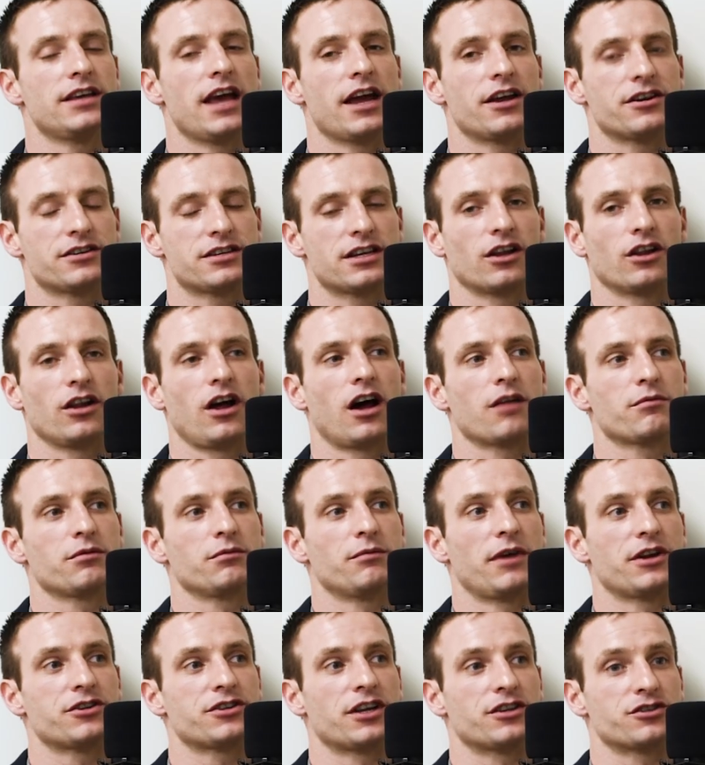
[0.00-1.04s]
seeing a lot of people
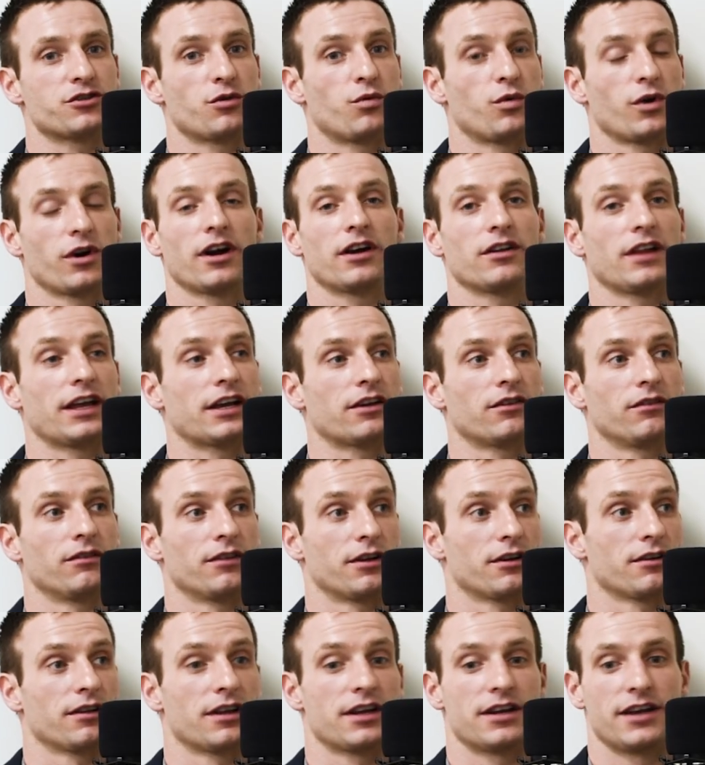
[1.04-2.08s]
mention that. So we're like
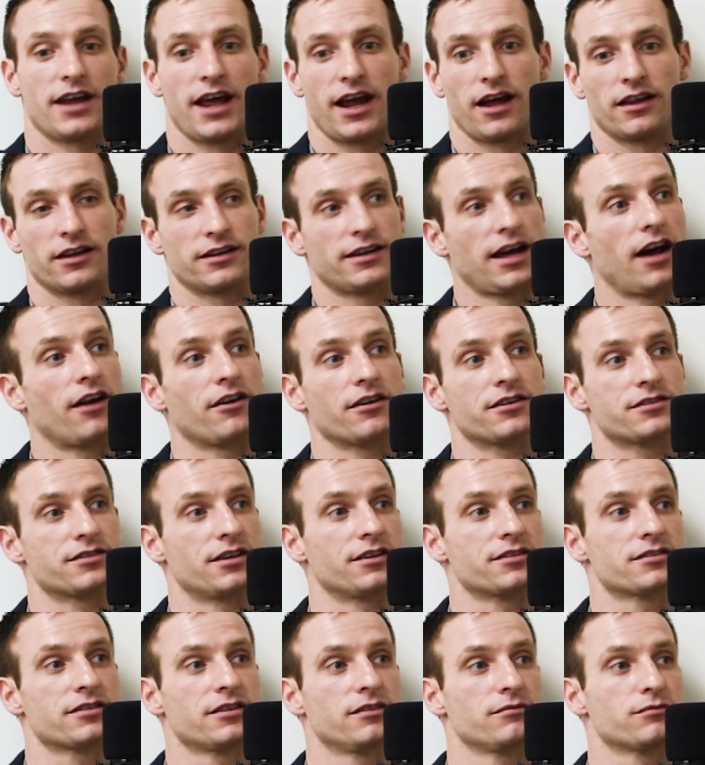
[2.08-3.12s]
literally nailing down our
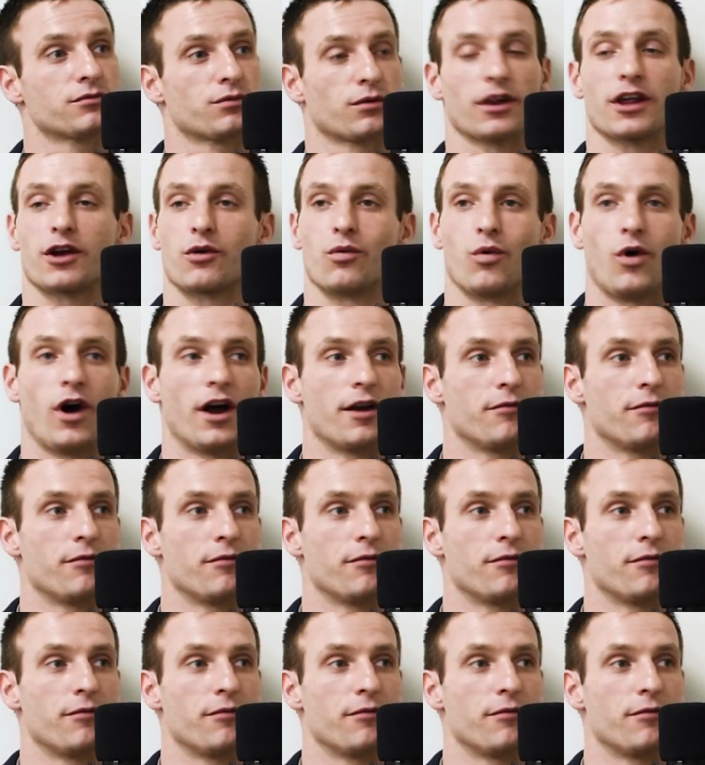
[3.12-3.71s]
systems. We're like one